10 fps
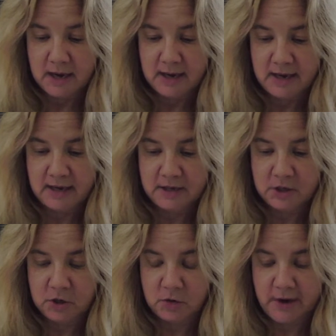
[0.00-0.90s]
It is
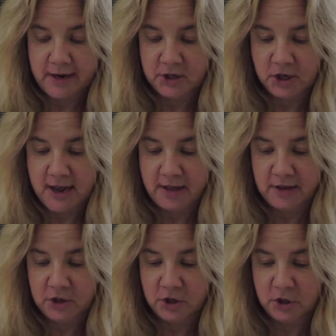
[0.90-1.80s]
a great
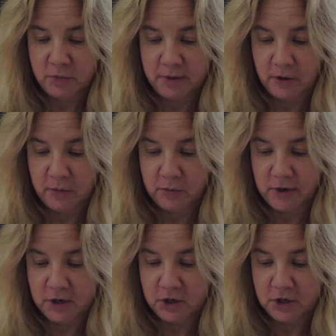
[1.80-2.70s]
challenge to build
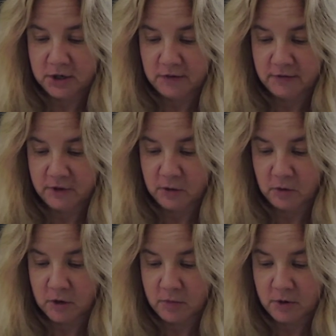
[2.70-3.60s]
bridges of verbal
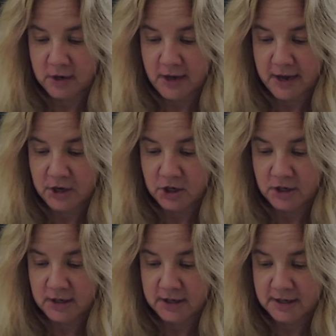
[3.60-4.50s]
communication
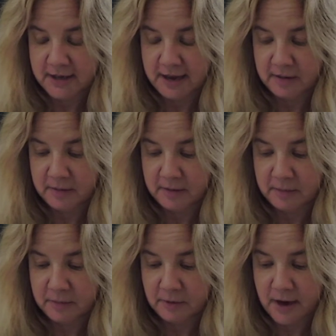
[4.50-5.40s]
to set
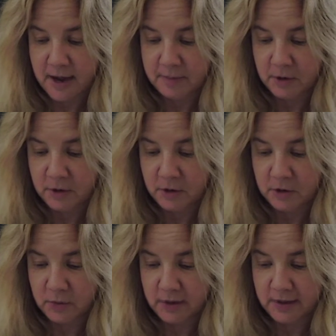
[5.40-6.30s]
parameters
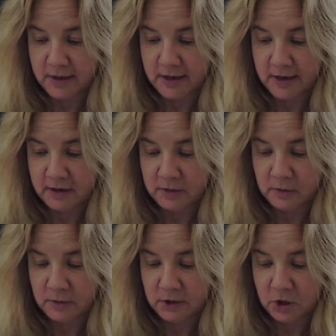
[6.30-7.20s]
within
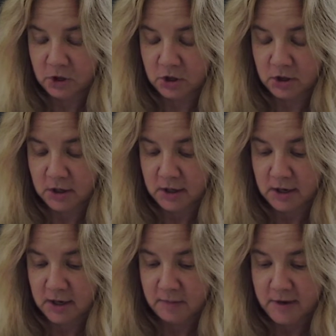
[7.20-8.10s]
which
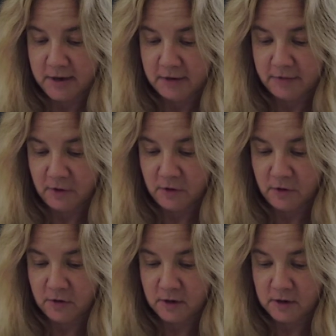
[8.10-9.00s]

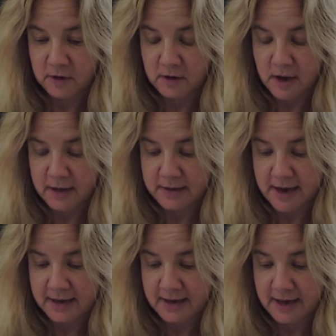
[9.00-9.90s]
meaningful
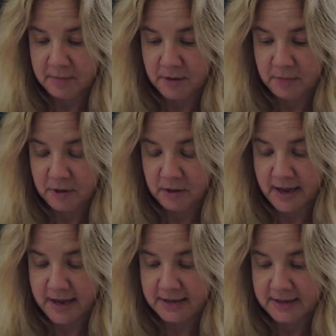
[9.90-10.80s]
contact can be
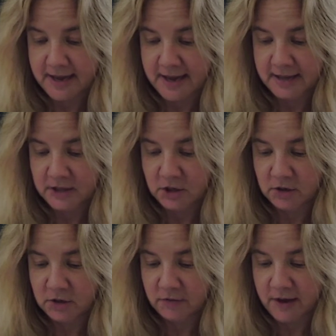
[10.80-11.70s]
placed.
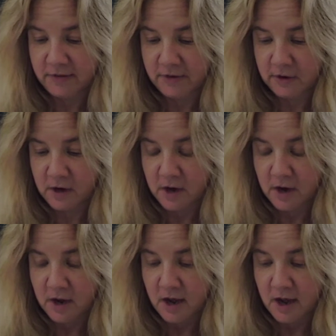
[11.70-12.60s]
Cancers favor
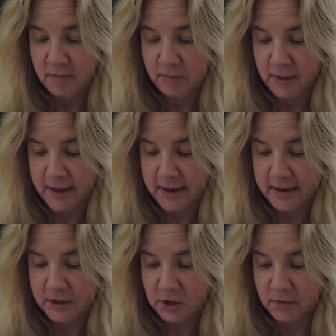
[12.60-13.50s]
unplanned
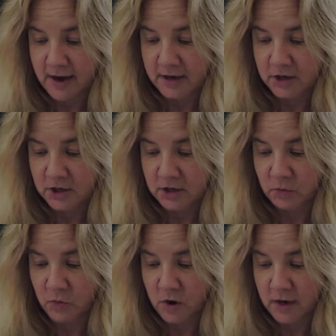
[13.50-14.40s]
interaction,
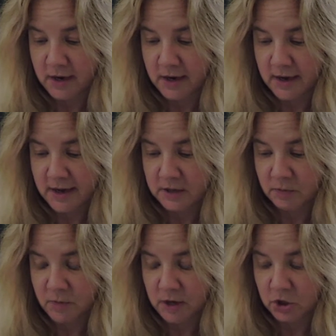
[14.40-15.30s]
wanting as
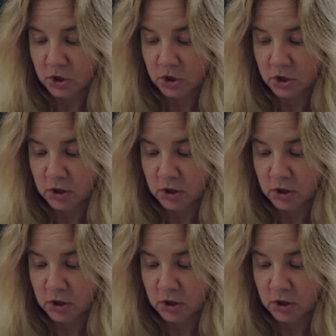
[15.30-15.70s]
much